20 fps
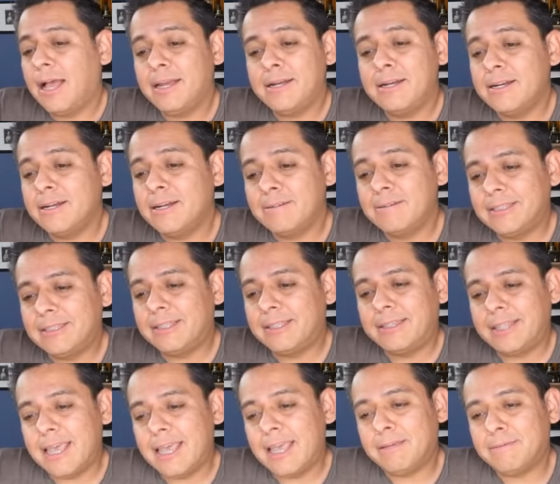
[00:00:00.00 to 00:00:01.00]
don't know what to
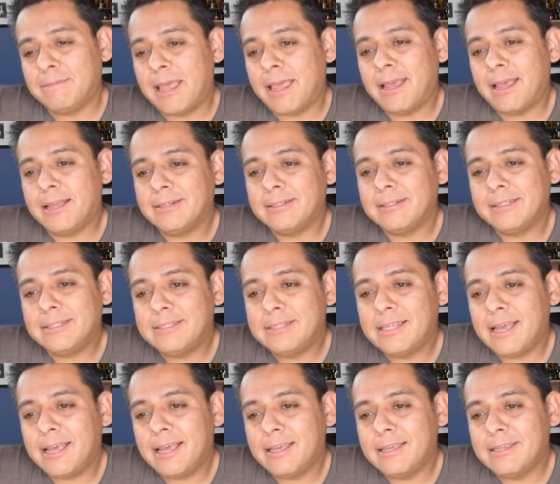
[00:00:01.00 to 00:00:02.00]
think, man. These
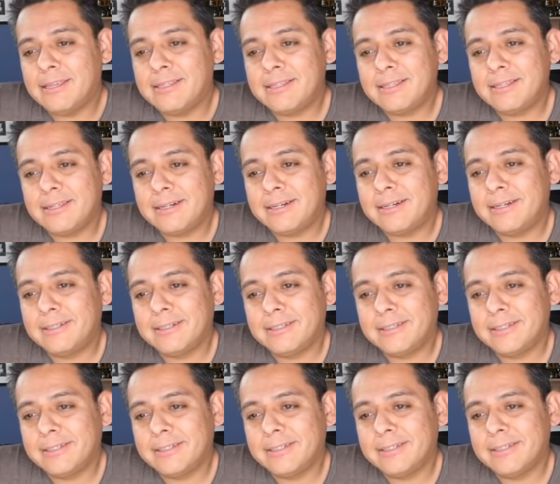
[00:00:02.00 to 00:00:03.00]
guys
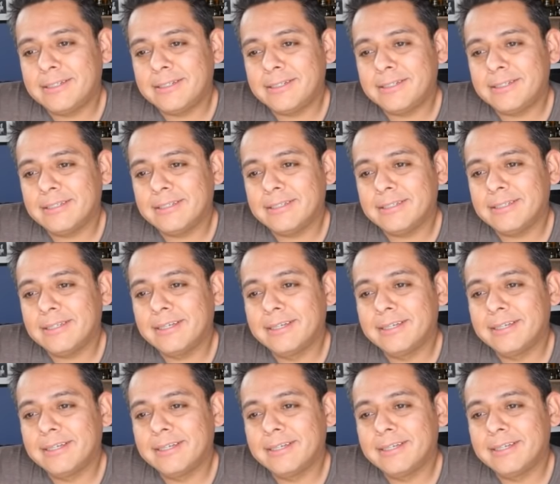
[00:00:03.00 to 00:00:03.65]
are...